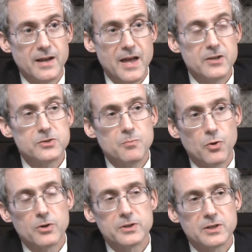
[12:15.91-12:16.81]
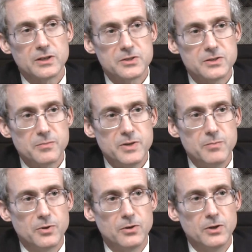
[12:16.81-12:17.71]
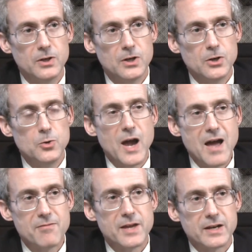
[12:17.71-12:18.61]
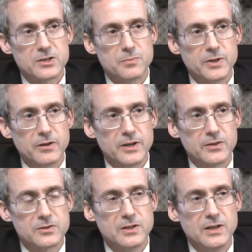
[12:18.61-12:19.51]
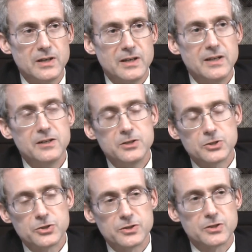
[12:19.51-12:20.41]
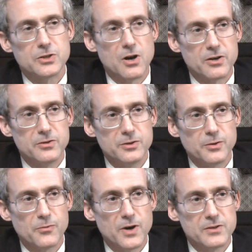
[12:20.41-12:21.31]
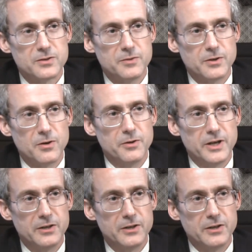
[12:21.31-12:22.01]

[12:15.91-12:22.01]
and it's important to listen to people who have that experience in addition to talking to your friends of your own